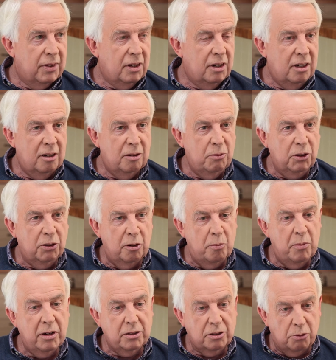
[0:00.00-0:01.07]
We've got a
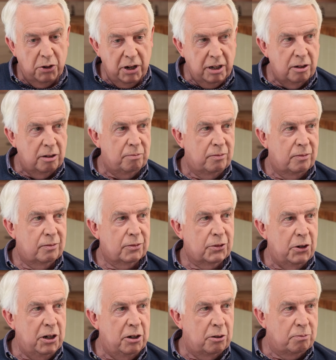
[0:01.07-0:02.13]
much greener
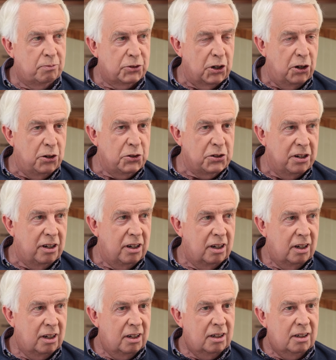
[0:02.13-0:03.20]
solution,
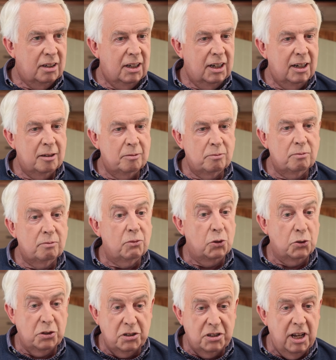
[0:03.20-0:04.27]

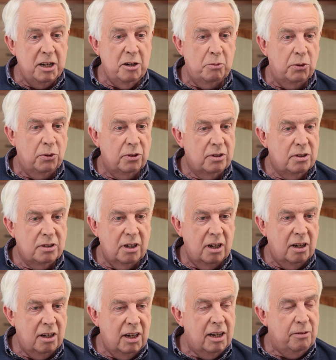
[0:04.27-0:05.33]
more sustainable,
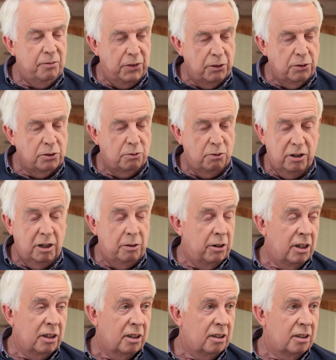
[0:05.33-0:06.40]
so it feels really,
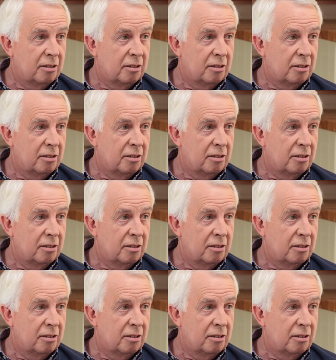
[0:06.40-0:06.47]
really good.